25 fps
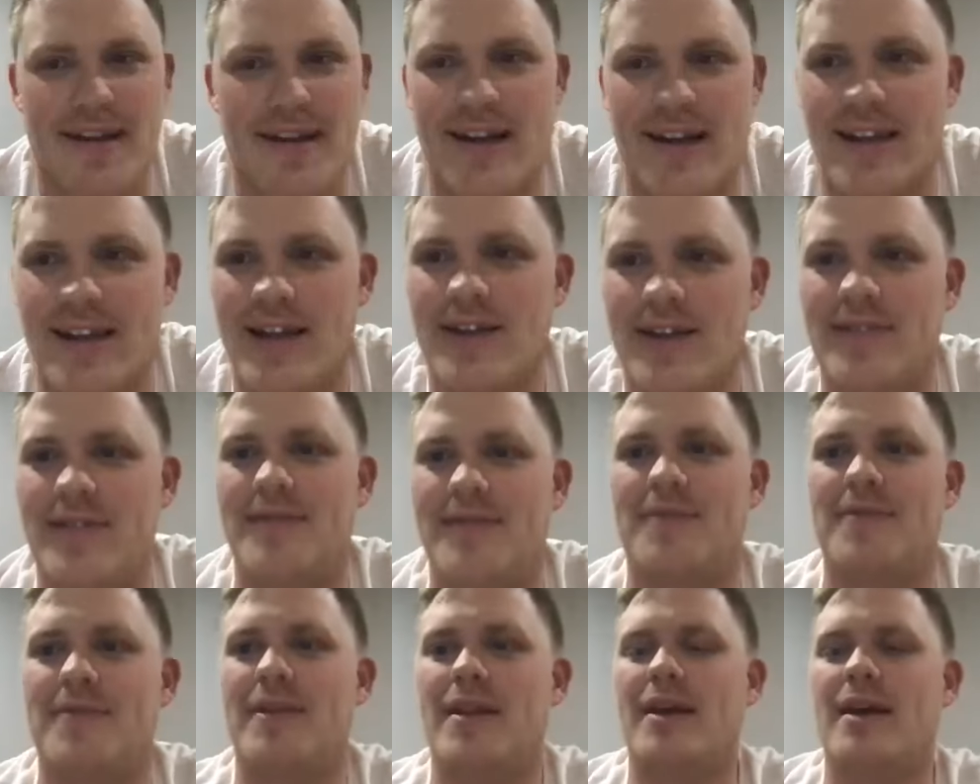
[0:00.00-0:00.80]
I love it.
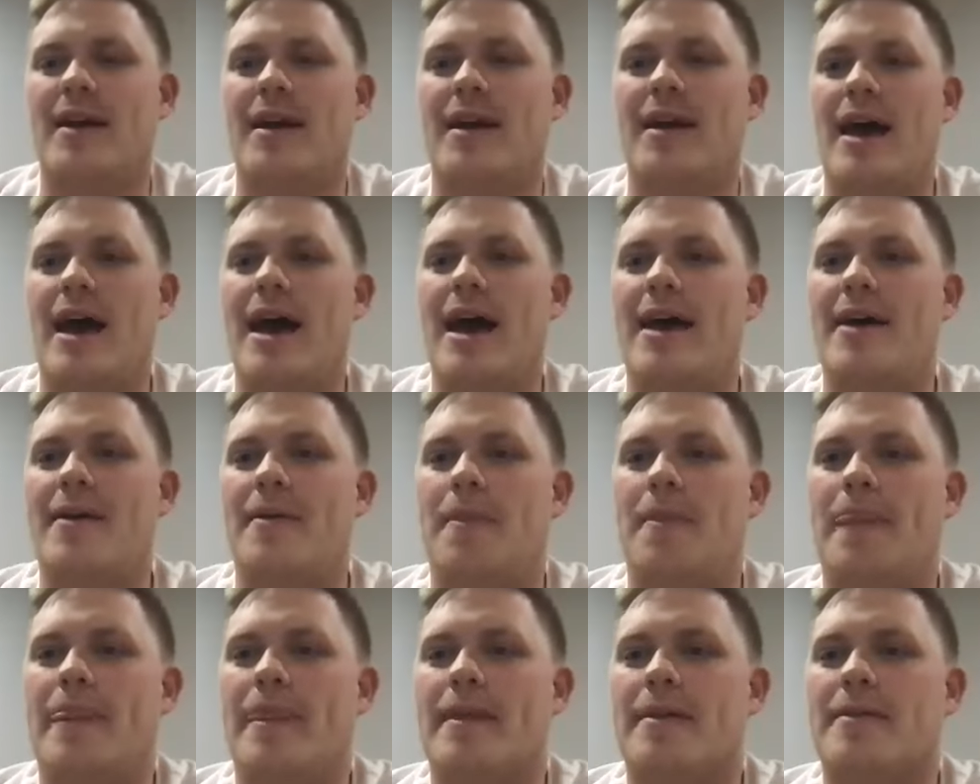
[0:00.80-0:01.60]

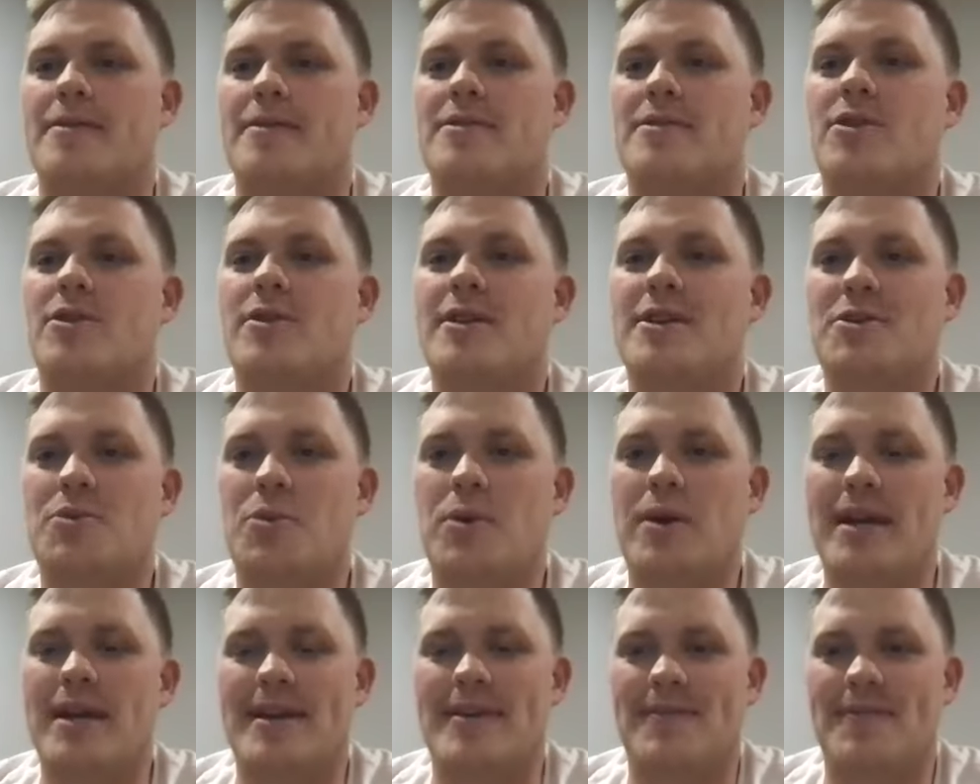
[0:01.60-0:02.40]
Hey, so this
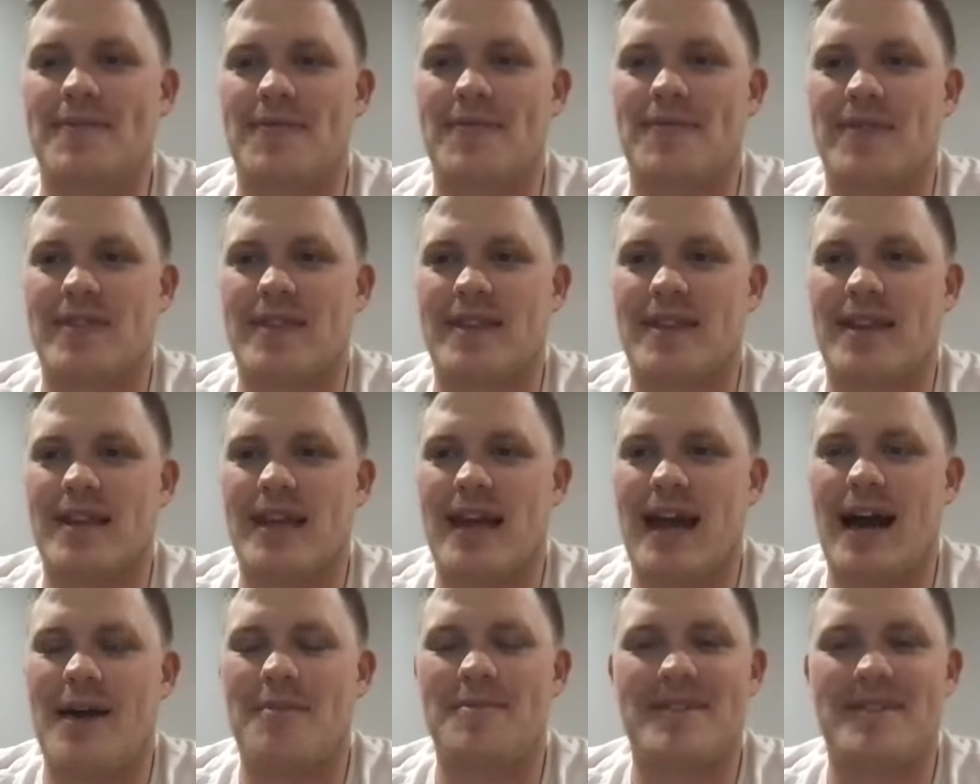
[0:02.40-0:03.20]
week,
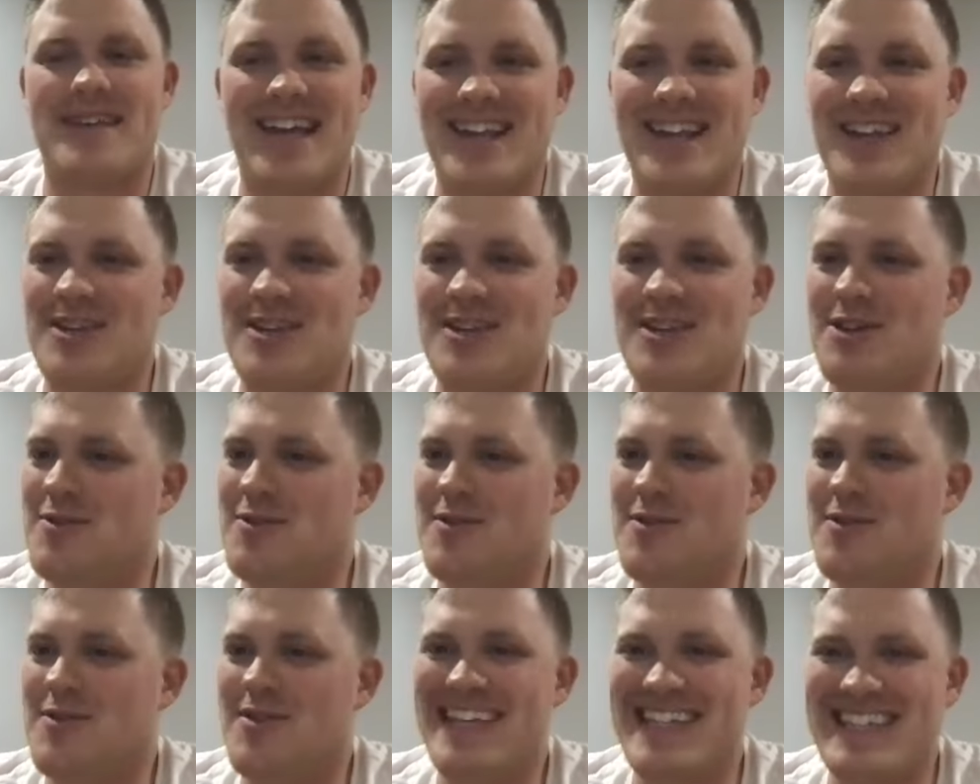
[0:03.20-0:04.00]
I'm telling
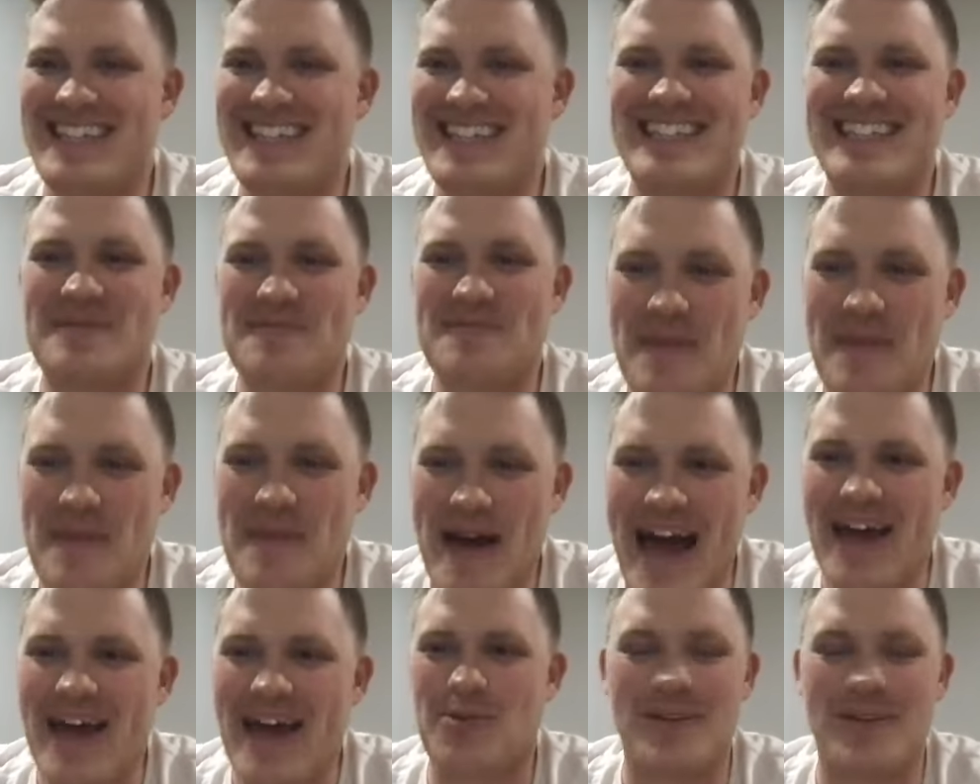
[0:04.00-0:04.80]
you, this is the
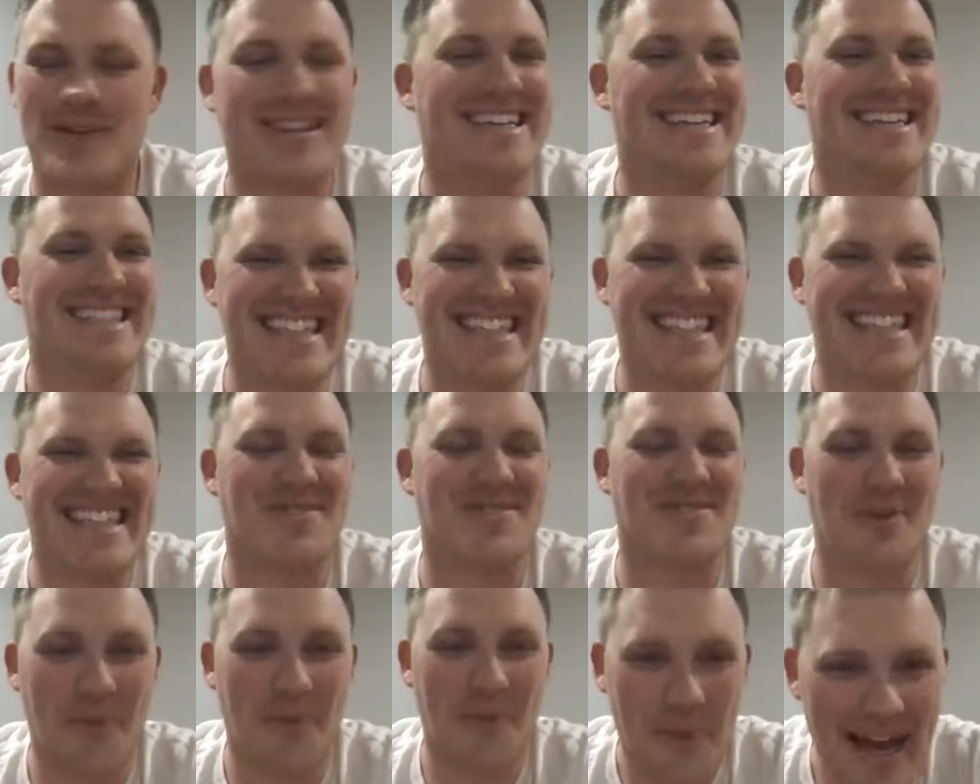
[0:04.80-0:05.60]
path. This
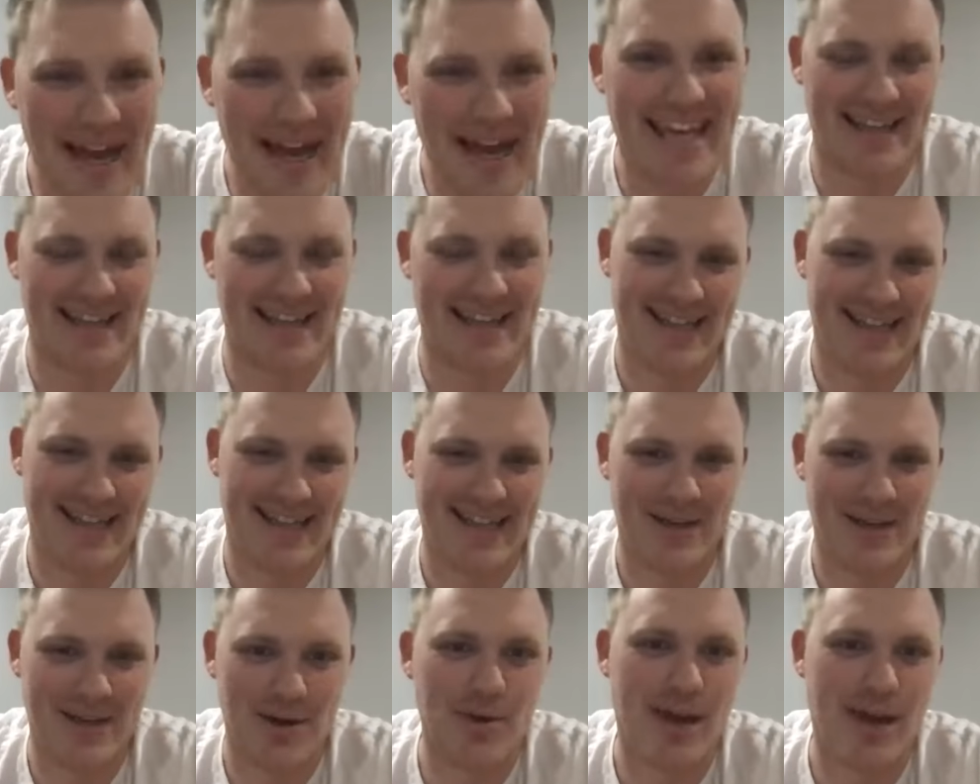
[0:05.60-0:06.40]
is the way.
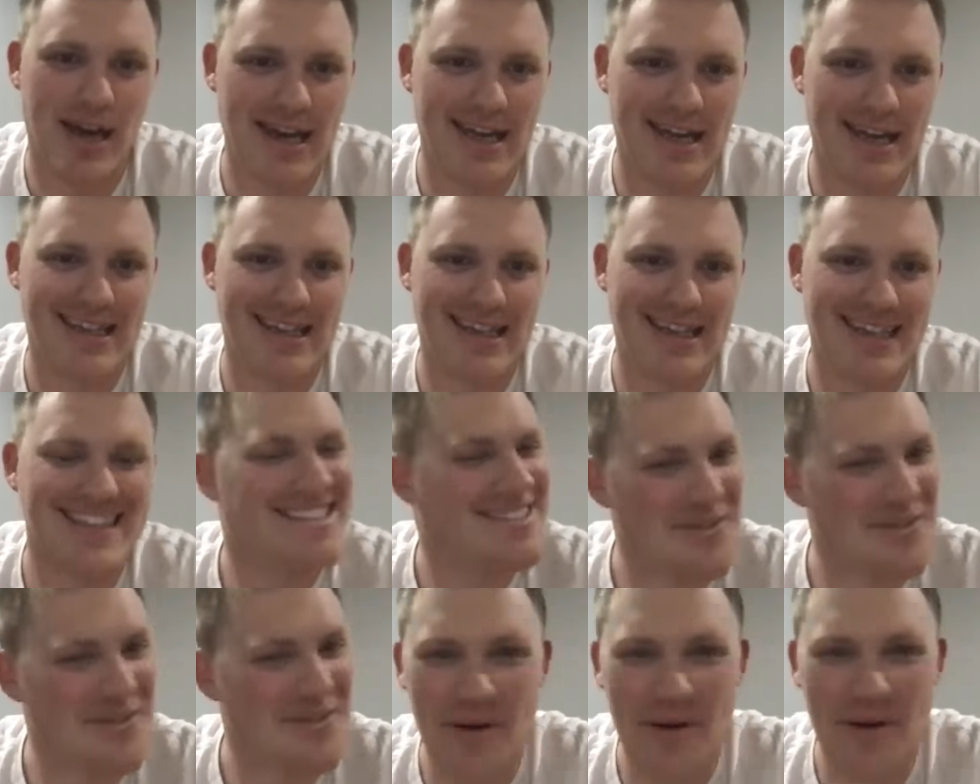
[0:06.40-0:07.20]
Okay.
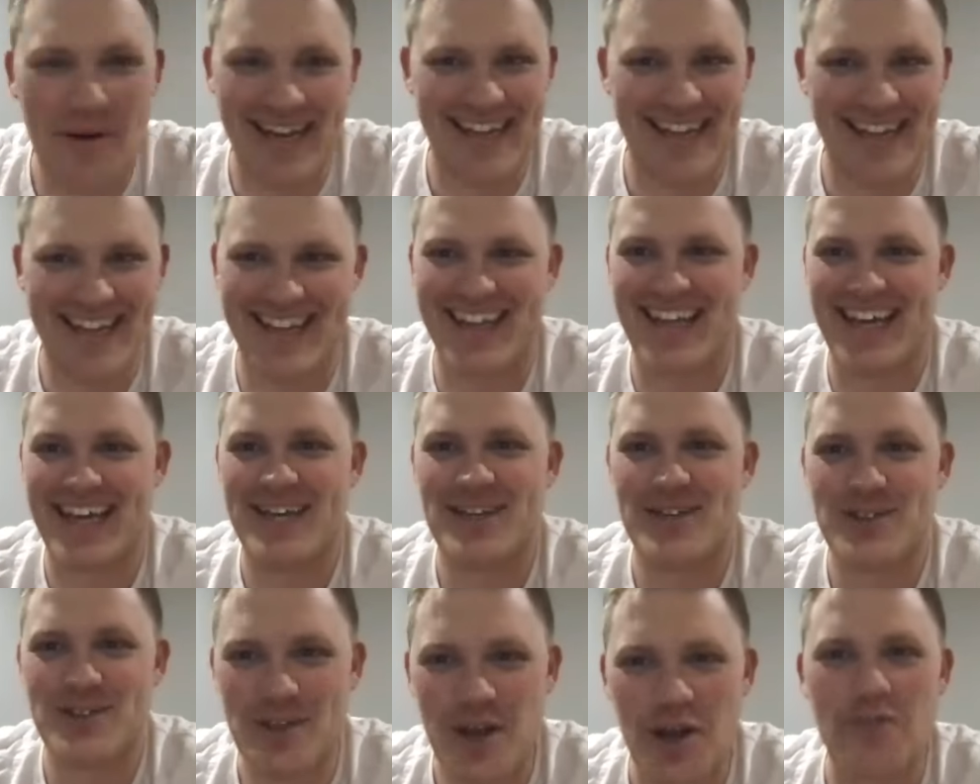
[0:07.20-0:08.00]
This is the way.
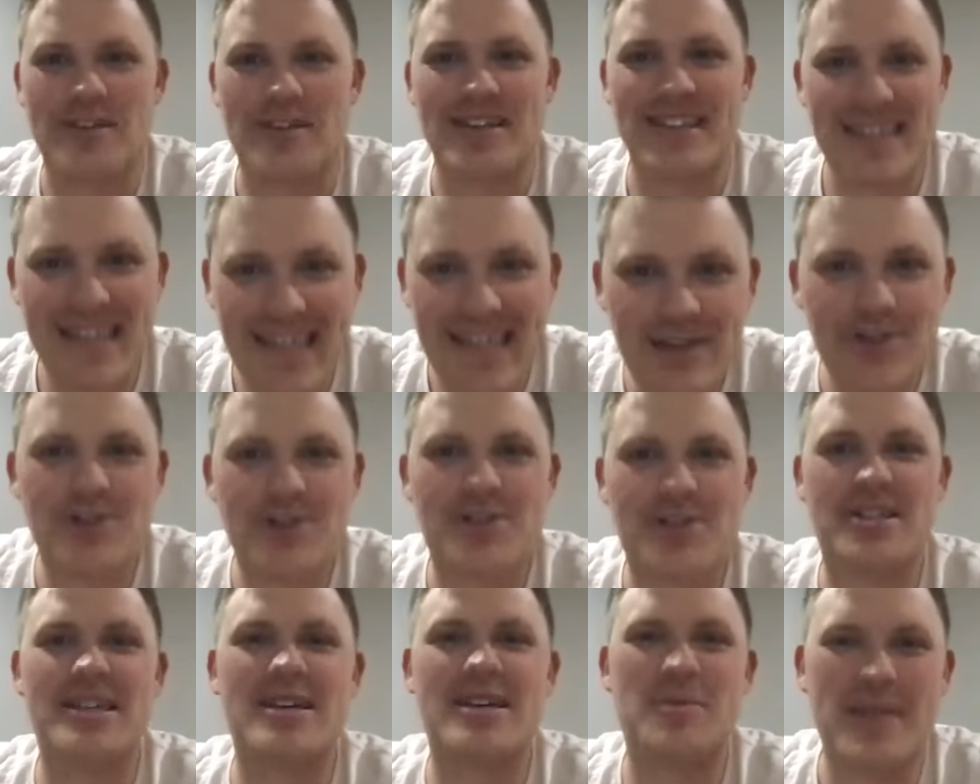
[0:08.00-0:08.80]
Servant
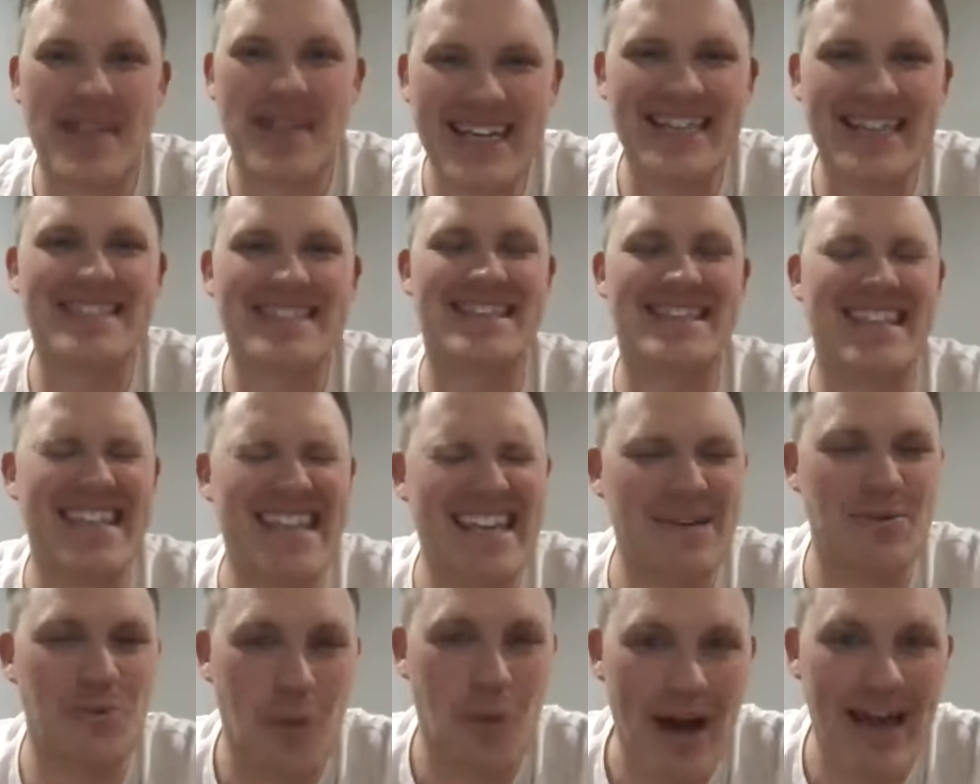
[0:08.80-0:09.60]
leadership is
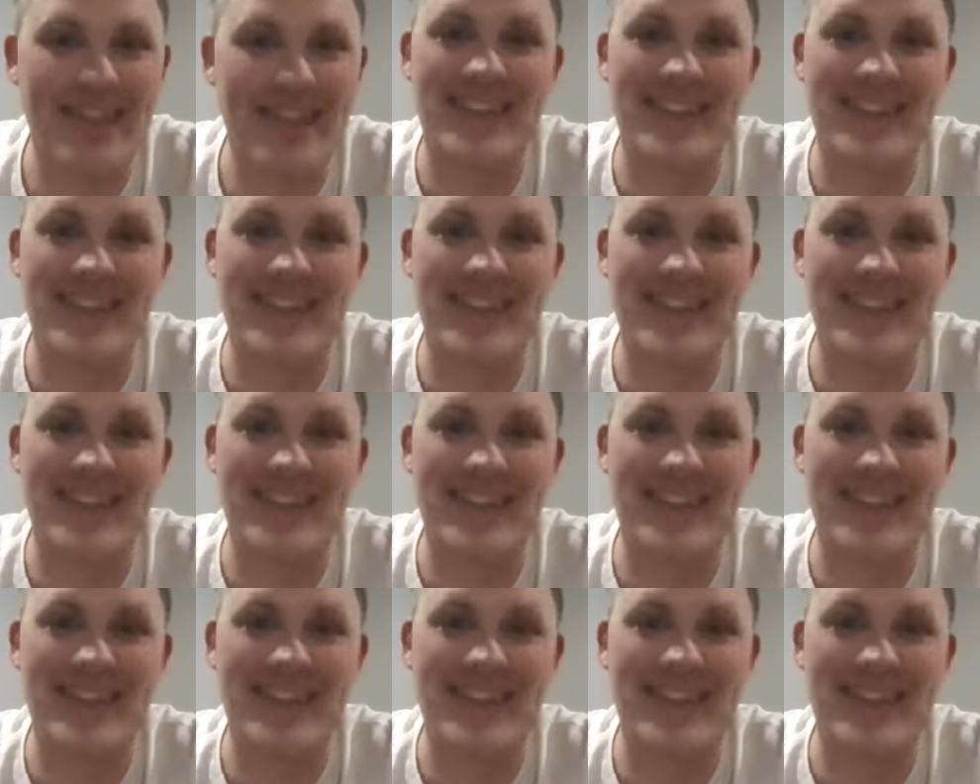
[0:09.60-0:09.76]
the way,